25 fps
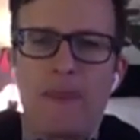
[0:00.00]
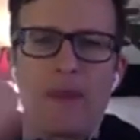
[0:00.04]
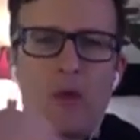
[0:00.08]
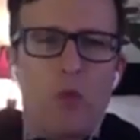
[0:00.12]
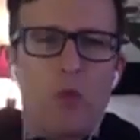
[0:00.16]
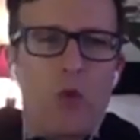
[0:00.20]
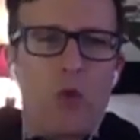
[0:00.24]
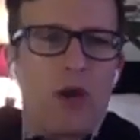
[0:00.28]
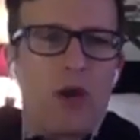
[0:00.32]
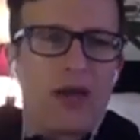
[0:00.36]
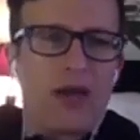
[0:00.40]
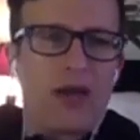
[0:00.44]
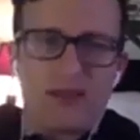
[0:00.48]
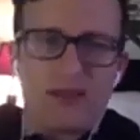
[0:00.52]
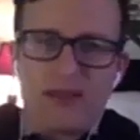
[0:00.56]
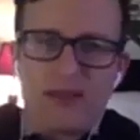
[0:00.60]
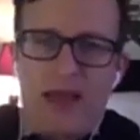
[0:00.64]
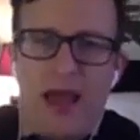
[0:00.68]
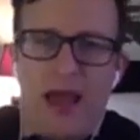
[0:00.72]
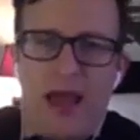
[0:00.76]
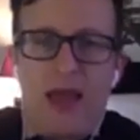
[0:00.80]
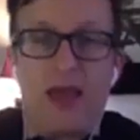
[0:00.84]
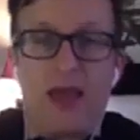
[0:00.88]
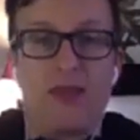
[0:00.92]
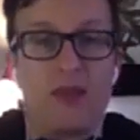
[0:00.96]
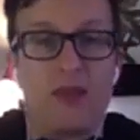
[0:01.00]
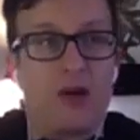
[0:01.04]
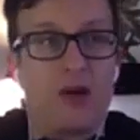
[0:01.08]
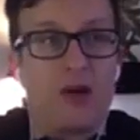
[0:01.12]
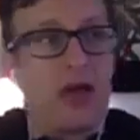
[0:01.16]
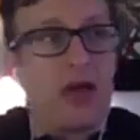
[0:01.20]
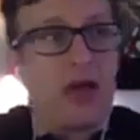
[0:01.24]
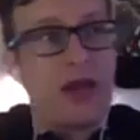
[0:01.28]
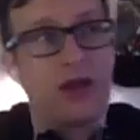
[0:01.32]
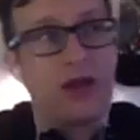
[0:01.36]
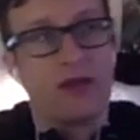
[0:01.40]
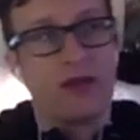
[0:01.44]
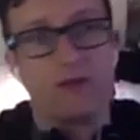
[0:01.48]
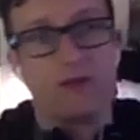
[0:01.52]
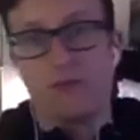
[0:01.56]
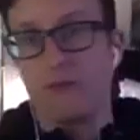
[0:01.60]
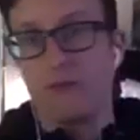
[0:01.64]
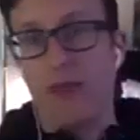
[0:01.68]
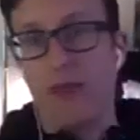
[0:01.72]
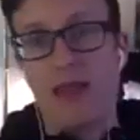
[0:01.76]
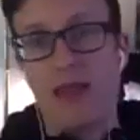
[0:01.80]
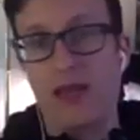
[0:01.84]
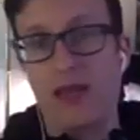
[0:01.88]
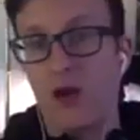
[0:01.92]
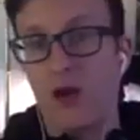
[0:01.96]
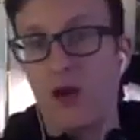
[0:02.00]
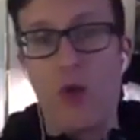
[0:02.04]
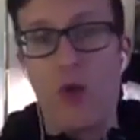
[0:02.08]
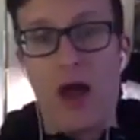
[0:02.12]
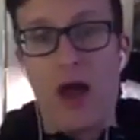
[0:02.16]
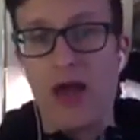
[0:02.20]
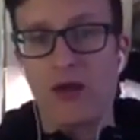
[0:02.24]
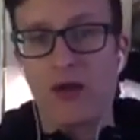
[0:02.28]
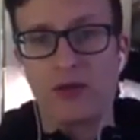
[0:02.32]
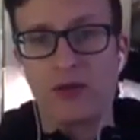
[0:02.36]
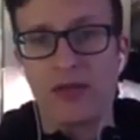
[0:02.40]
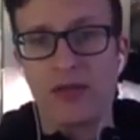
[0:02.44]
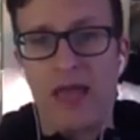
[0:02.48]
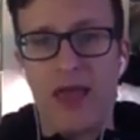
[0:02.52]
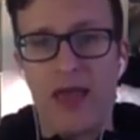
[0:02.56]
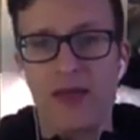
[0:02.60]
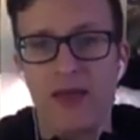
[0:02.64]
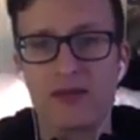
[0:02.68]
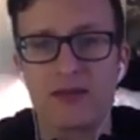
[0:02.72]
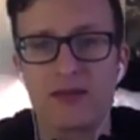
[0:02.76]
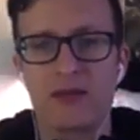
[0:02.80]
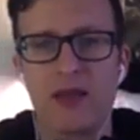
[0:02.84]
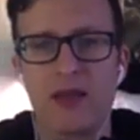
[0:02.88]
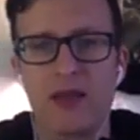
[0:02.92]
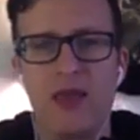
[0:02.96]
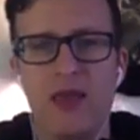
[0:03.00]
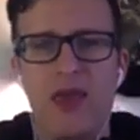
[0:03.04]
What is that? And they're like making a wild guess.